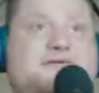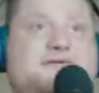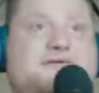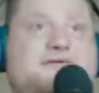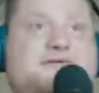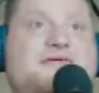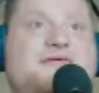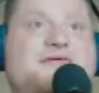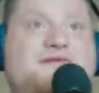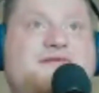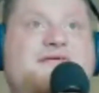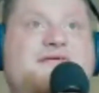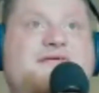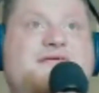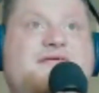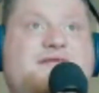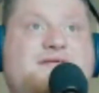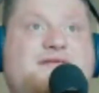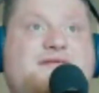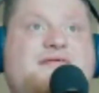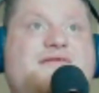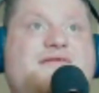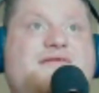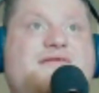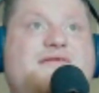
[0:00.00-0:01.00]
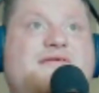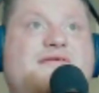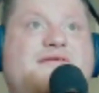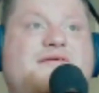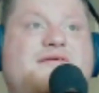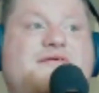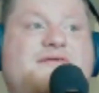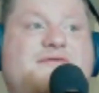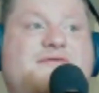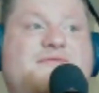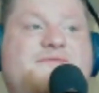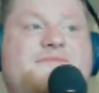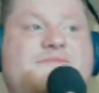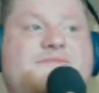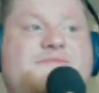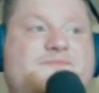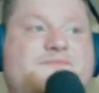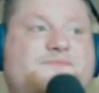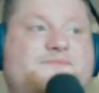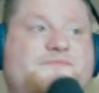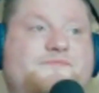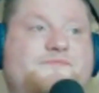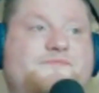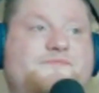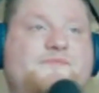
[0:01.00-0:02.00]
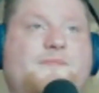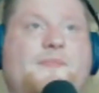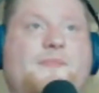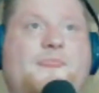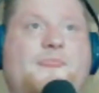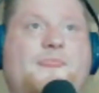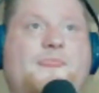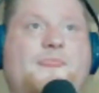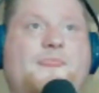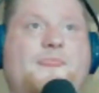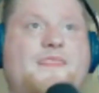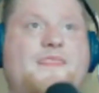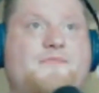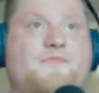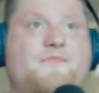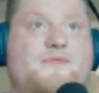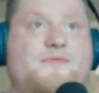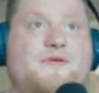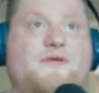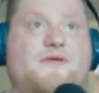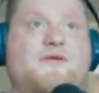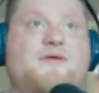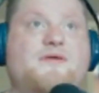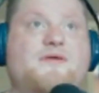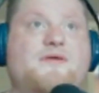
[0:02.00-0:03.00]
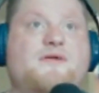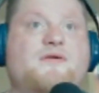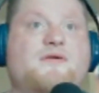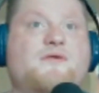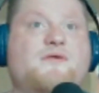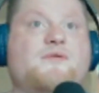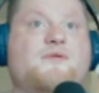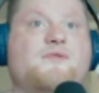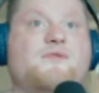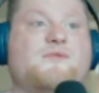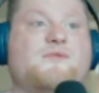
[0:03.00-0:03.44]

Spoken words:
pumping Angel, but he's got that. He's not thinking what